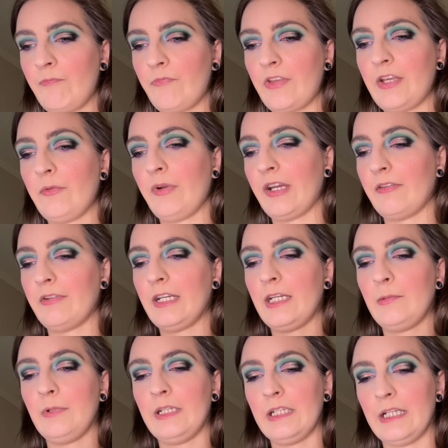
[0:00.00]
And then we have
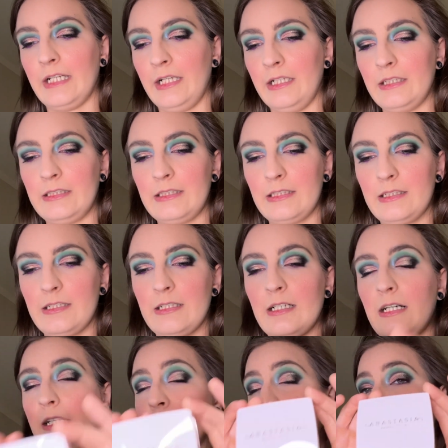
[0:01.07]
ABH
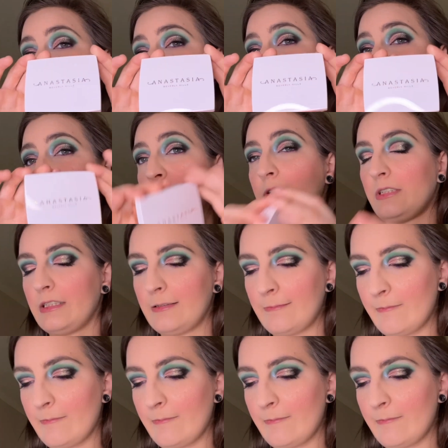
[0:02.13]
Iced Out.